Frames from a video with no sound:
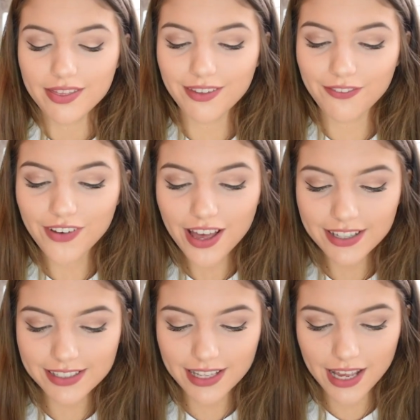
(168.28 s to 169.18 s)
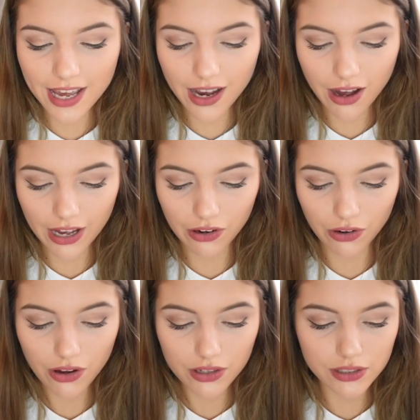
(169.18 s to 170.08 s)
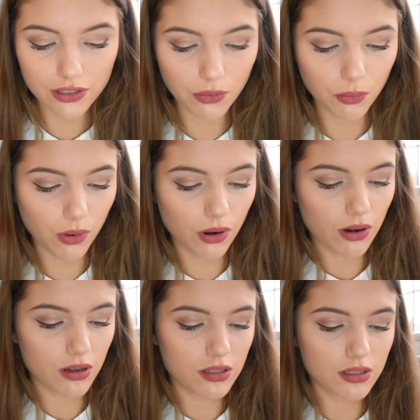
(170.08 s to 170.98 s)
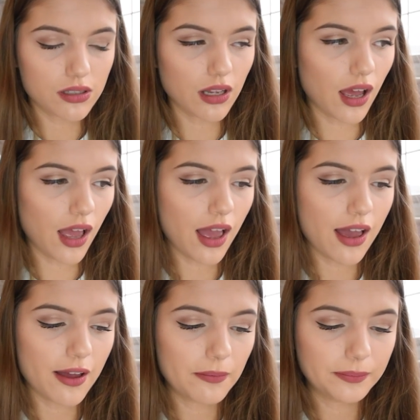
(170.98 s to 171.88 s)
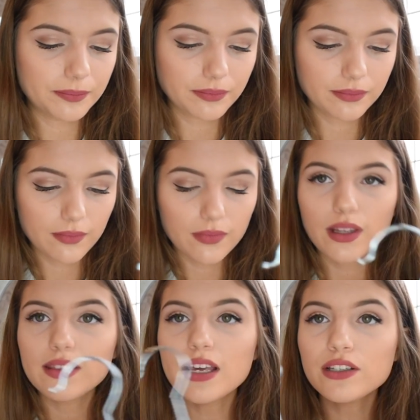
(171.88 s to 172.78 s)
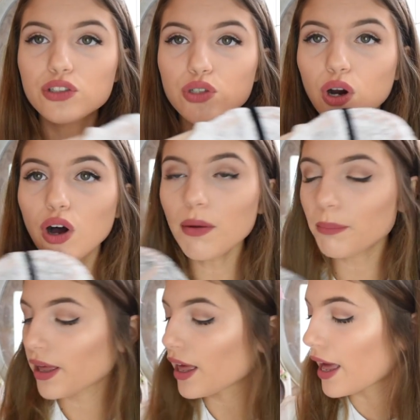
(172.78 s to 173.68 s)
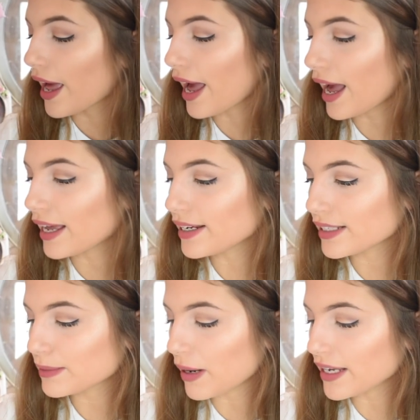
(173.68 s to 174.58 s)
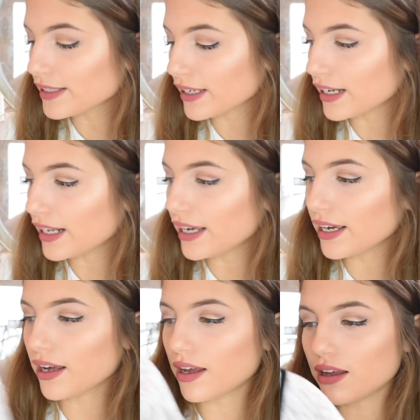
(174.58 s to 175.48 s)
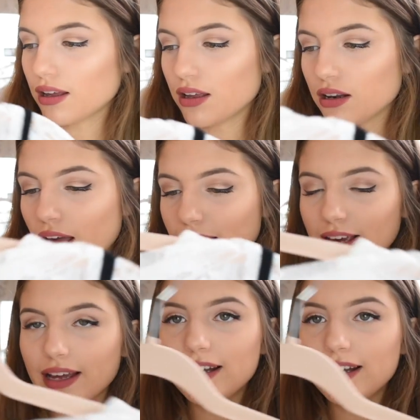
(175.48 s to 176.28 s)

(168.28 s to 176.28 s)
the first thing I got was this top, and it's basically like